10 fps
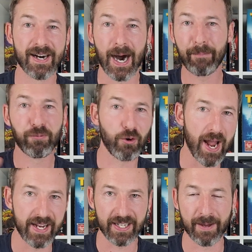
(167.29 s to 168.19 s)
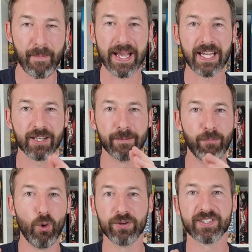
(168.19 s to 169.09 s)
upgrading and making them
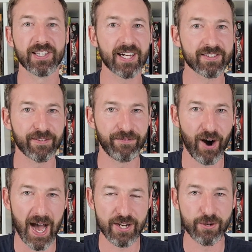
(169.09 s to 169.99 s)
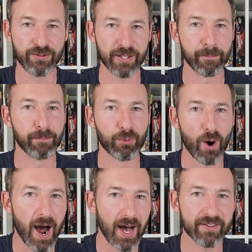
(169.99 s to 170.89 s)
more deluxeified using
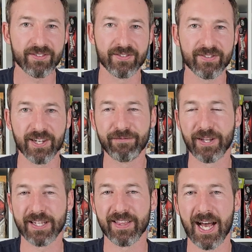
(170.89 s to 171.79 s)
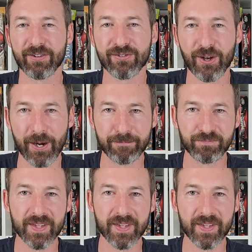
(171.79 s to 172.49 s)
brass and stuff like that. So